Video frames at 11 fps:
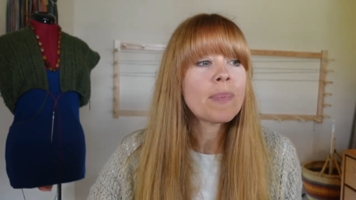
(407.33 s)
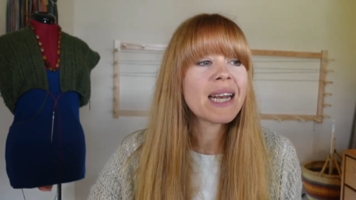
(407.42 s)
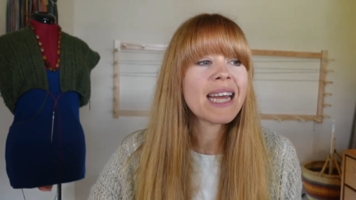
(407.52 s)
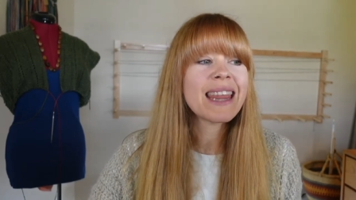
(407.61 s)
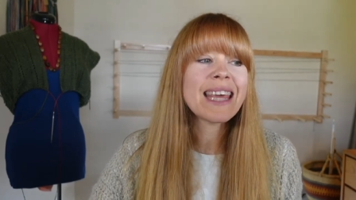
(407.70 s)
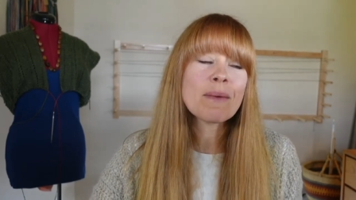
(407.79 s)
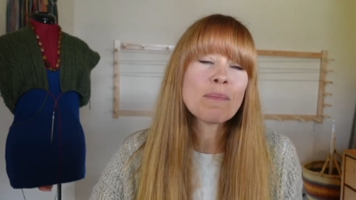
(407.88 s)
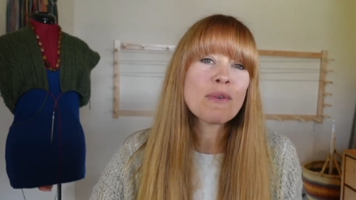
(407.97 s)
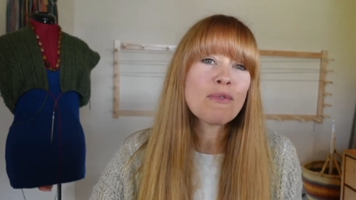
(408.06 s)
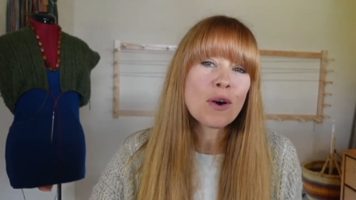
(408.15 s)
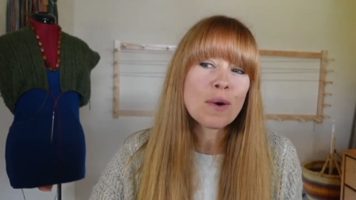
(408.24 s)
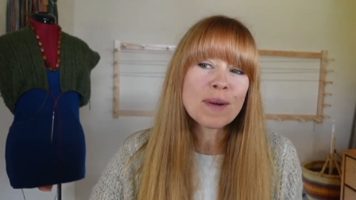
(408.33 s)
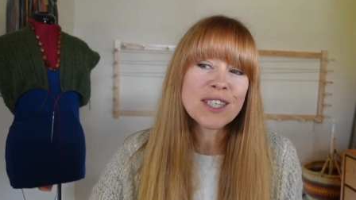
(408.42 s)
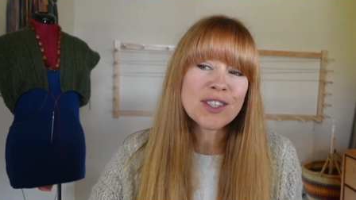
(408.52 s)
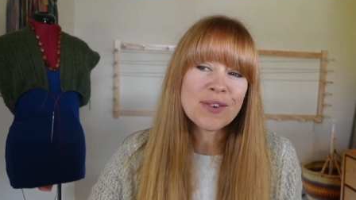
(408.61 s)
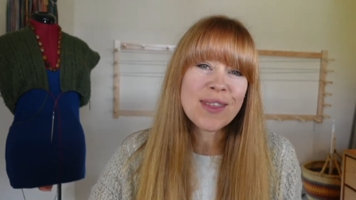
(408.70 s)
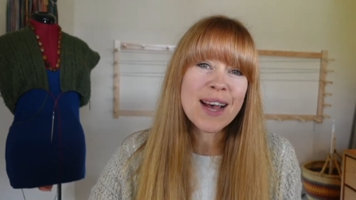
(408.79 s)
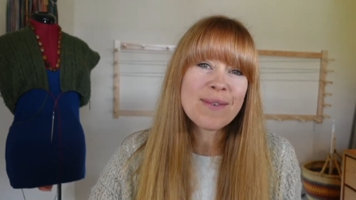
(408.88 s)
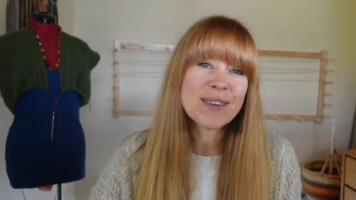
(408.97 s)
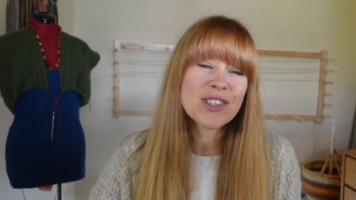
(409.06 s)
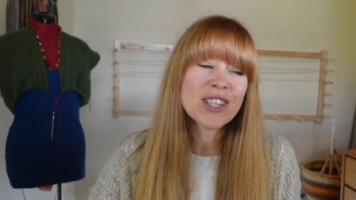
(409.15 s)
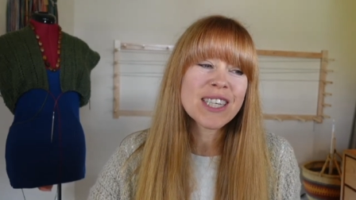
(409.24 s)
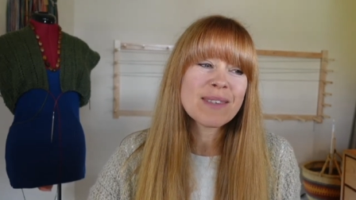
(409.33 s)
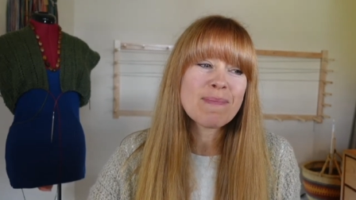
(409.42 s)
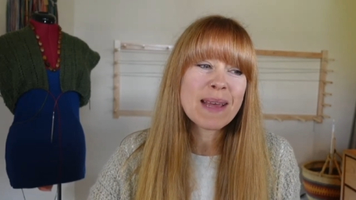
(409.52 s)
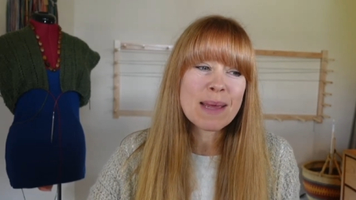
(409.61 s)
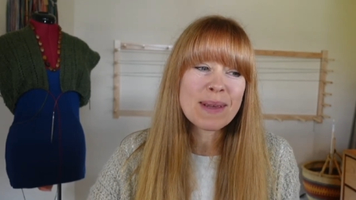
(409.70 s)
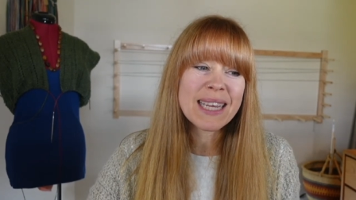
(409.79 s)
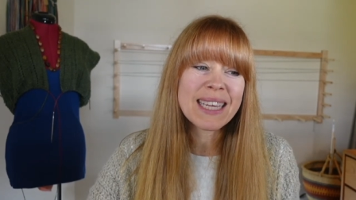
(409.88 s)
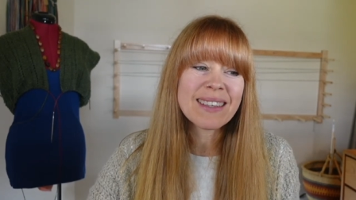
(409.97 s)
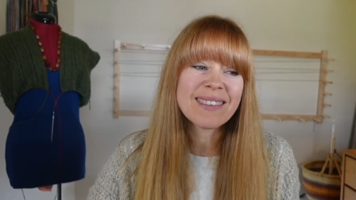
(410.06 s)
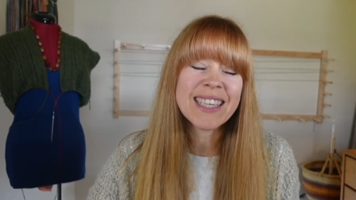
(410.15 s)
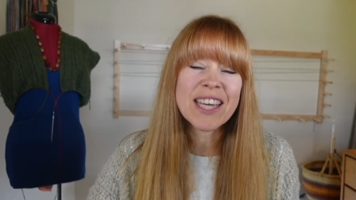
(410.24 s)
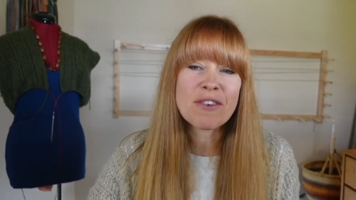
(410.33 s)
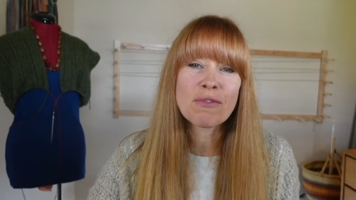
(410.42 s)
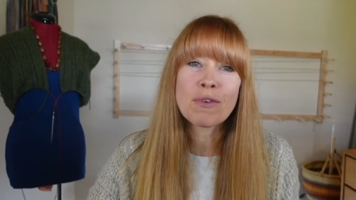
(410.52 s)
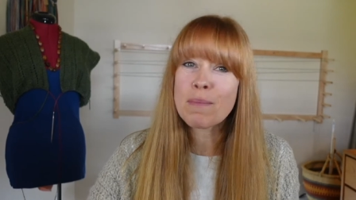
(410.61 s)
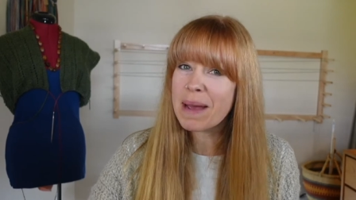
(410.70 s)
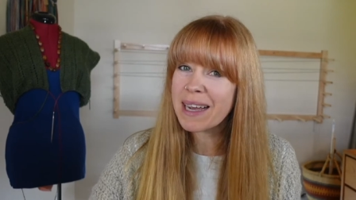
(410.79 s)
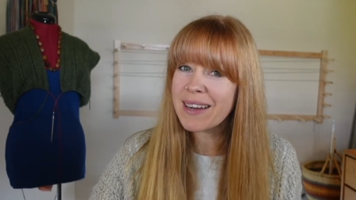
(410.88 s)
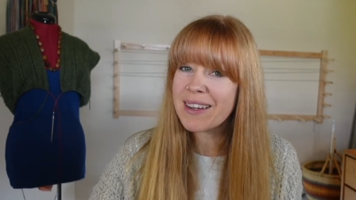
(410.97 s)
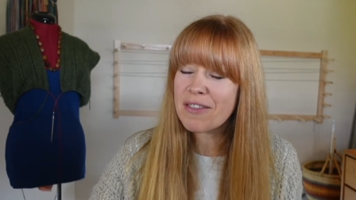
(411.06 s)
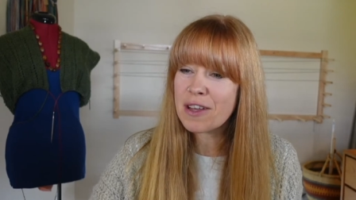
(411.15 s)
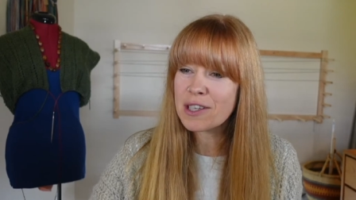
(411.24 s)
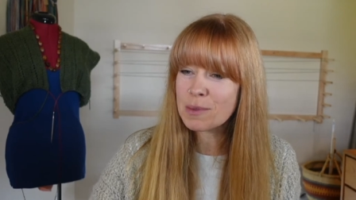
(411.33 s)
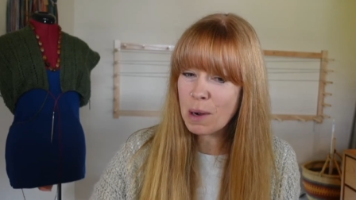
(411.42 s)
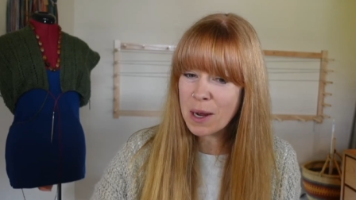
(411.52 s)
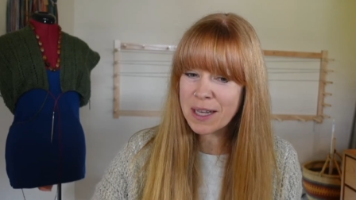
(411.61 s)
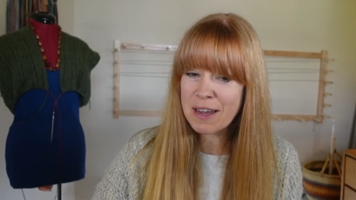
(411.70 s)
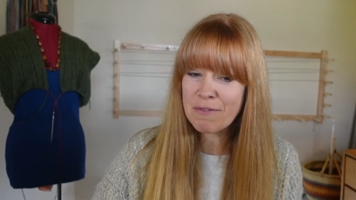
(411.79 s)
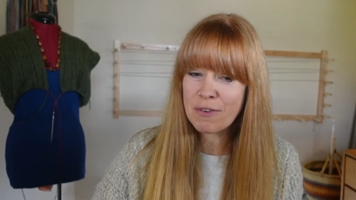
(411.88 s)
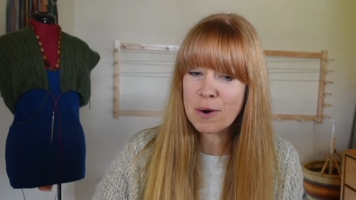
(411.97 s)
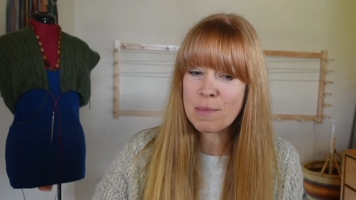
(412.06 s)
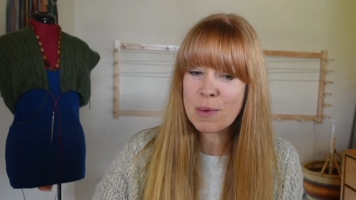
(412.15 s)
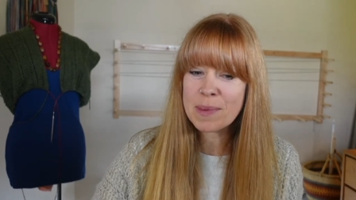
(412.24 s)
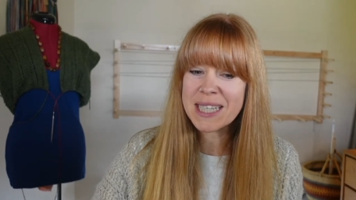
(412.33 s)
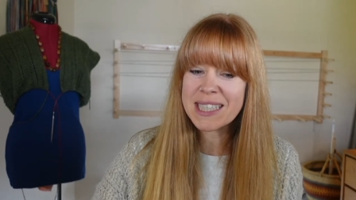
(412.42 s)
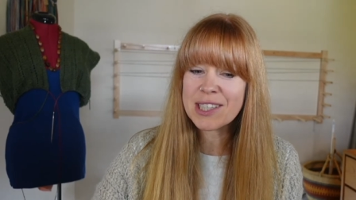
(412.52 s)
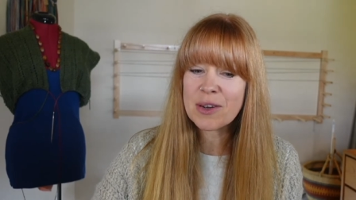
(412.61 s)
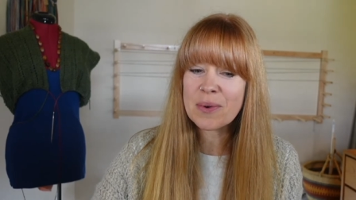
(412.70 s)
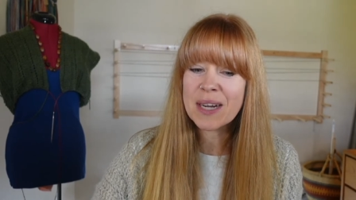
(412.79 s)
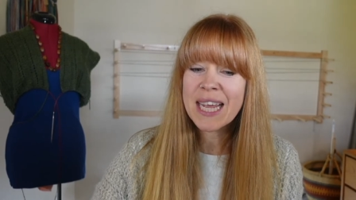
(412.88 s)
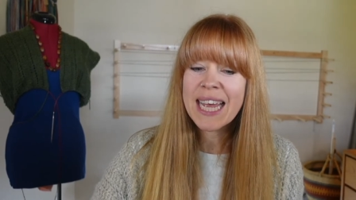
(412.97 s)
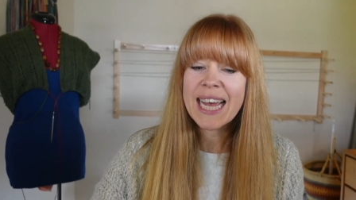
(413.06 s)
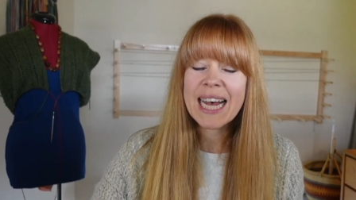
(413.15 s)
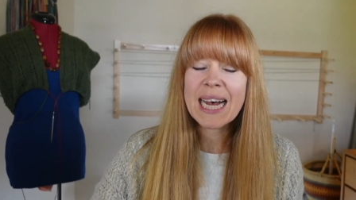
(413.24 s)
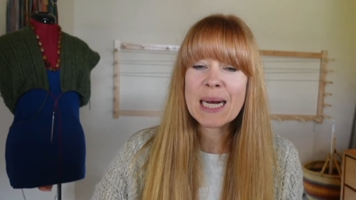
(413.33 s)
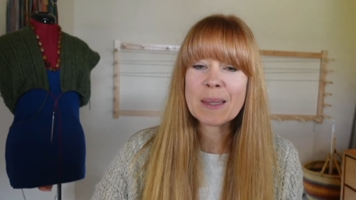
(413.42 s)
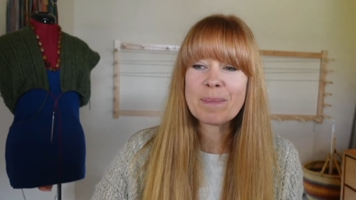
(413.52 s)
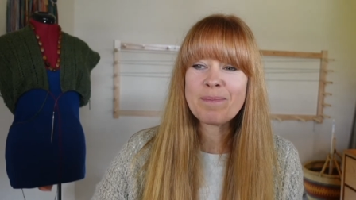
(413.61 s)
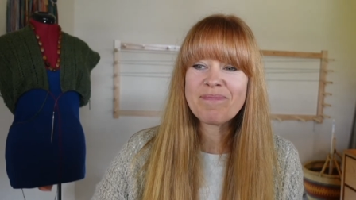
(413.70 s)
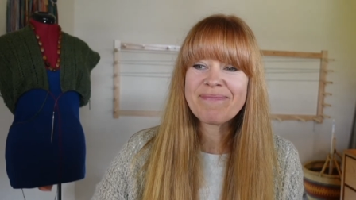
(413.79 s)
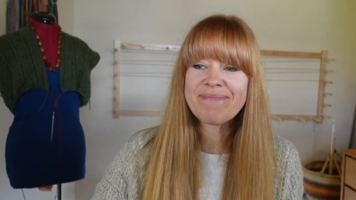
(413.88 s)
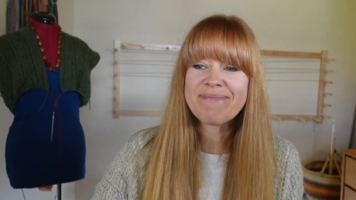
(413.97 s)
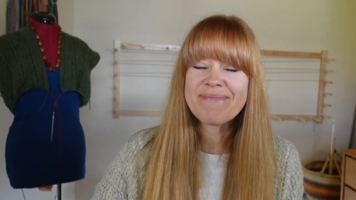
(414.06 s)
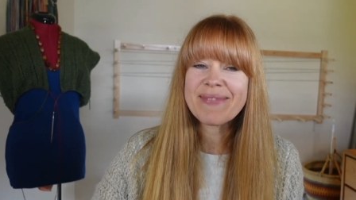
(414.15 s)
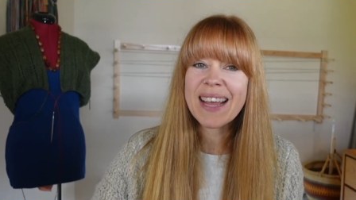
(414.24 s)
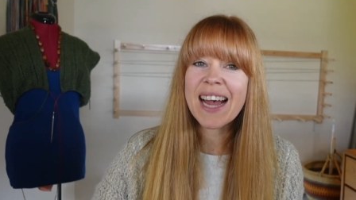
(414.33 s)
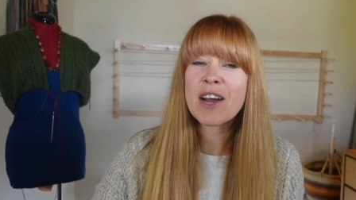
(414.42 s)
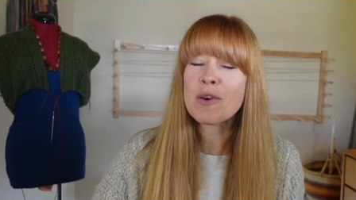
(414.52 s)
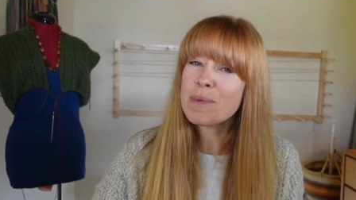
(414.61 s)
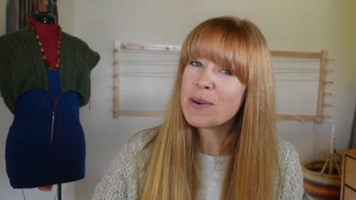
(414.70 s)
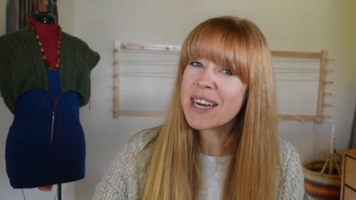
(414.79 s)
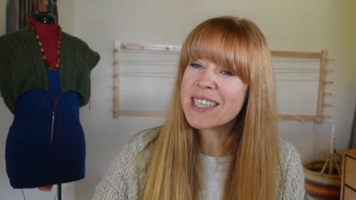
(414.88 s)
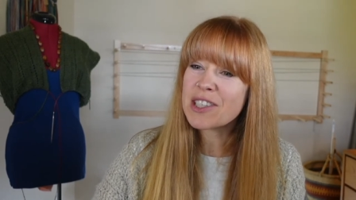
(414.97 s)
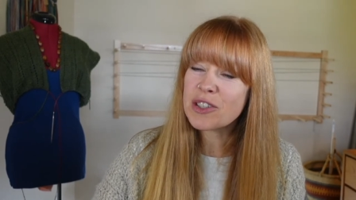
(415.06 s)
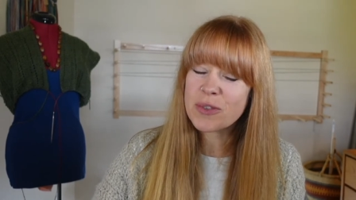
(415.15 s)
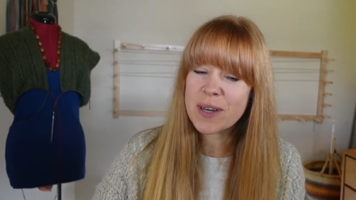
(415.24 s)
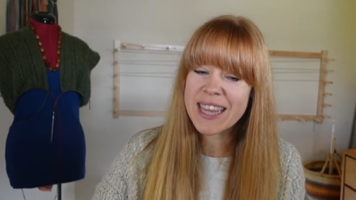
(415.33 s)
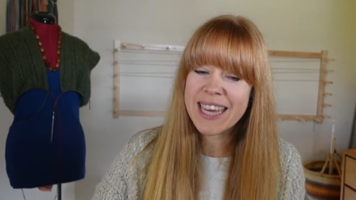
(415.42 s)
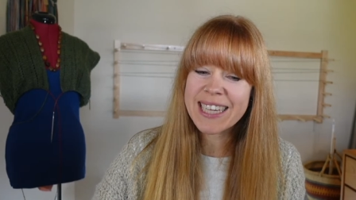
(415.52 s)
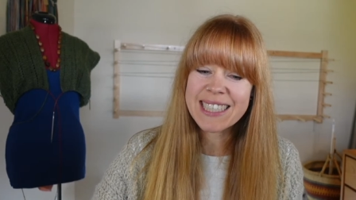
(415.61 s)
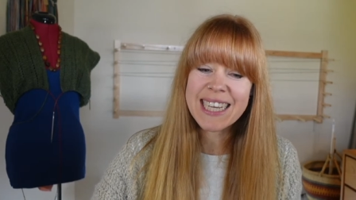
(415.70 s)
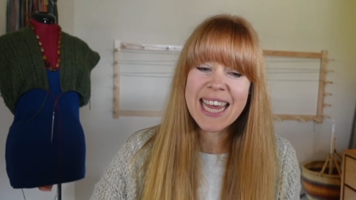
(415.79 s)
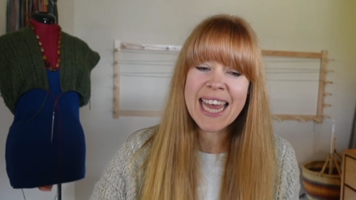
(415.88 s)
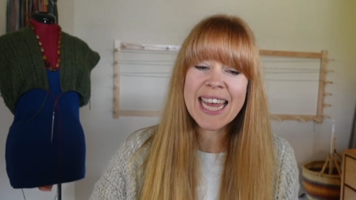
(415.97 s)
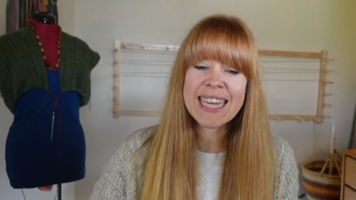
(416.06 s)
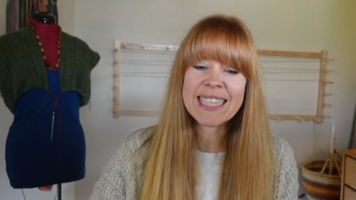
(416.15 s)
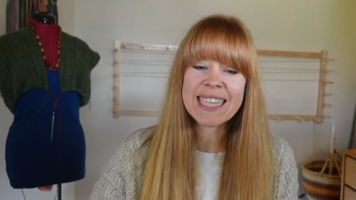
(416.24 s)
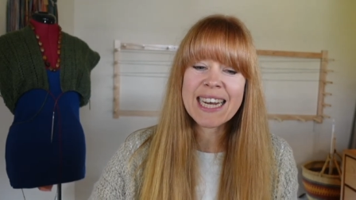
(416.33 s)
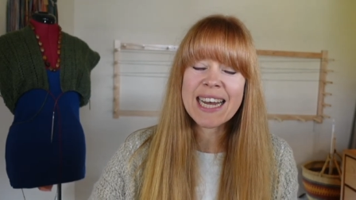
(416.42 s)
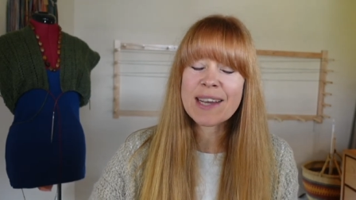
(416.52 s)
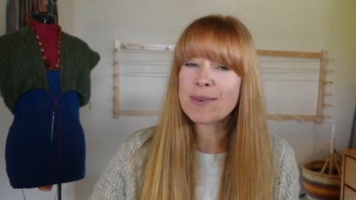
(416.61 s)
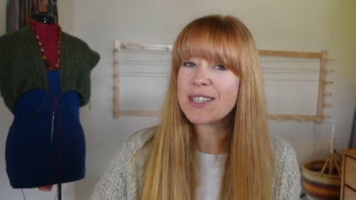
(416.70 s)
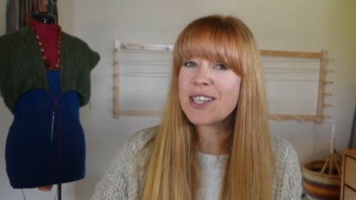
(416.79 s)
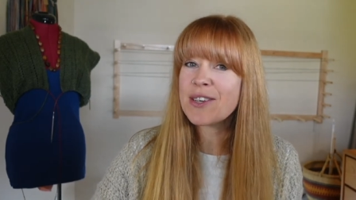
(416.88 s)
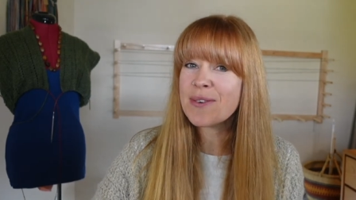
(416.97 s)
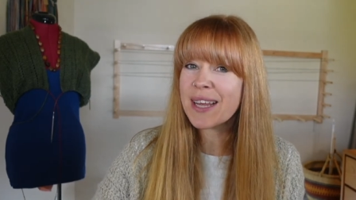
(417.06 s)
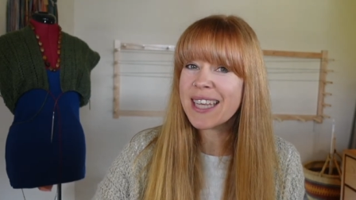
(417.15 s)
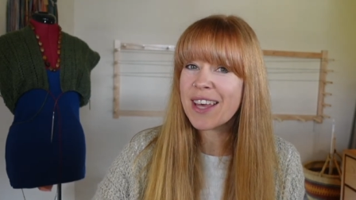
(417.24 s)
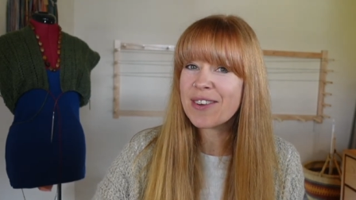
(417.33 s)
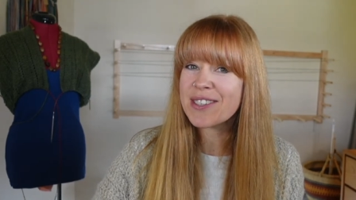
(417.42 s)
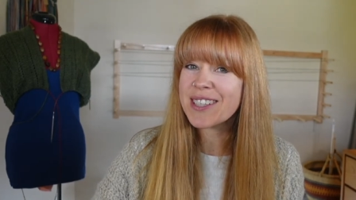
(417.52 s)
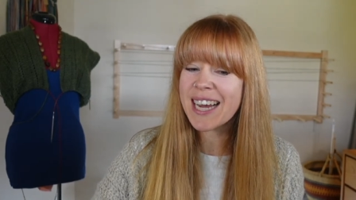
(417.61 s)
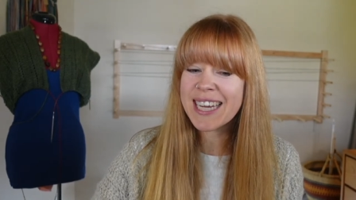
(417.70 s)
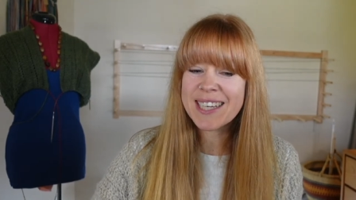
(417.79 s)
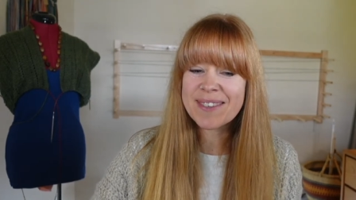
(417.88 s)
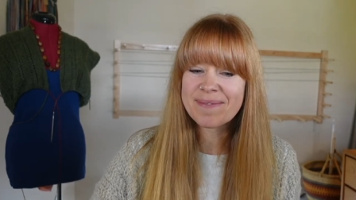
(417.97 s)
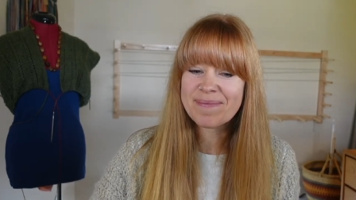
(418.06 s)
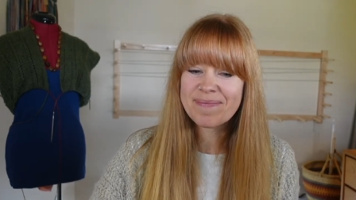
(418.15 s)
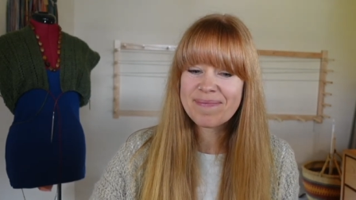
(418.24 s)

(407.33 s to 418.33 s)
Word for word: But I think before we do that, we should maybe give Rebecca the spotlight for a moment. So um, I hope you guys enjoy this, and uh, I will see you on the other side.